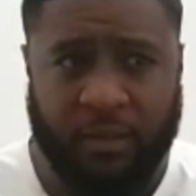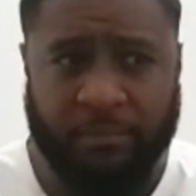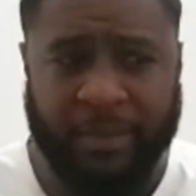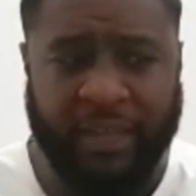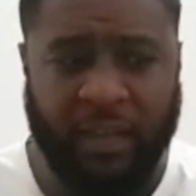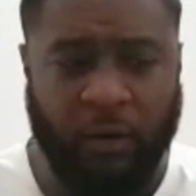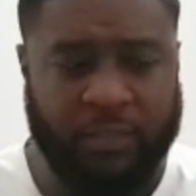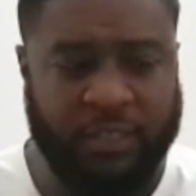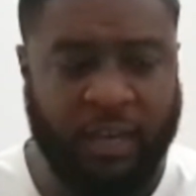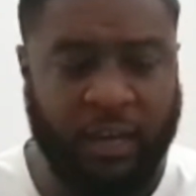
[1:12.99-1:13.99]
Mikel
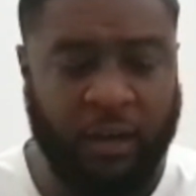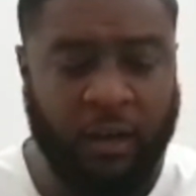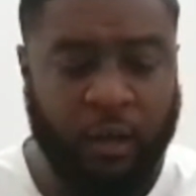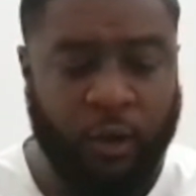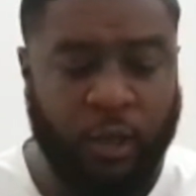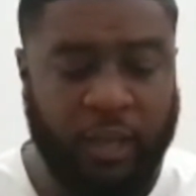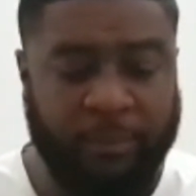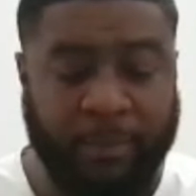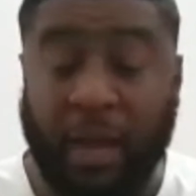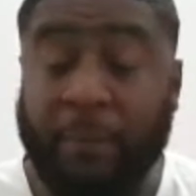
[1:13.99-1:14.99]
Arteta,
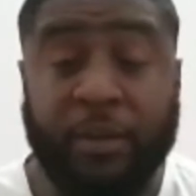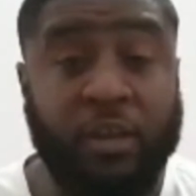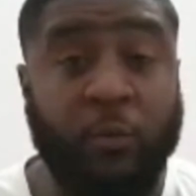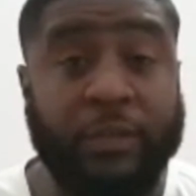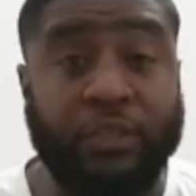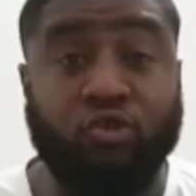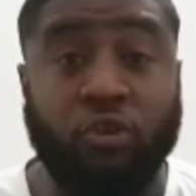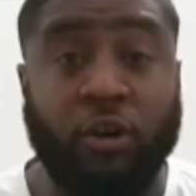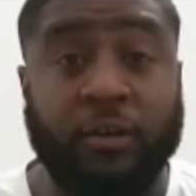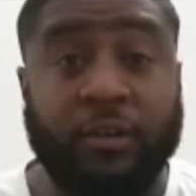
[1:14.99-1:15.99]
in my opinion, went
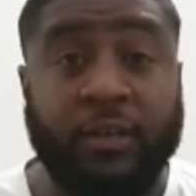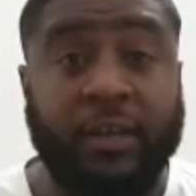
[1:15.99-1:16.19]
strong.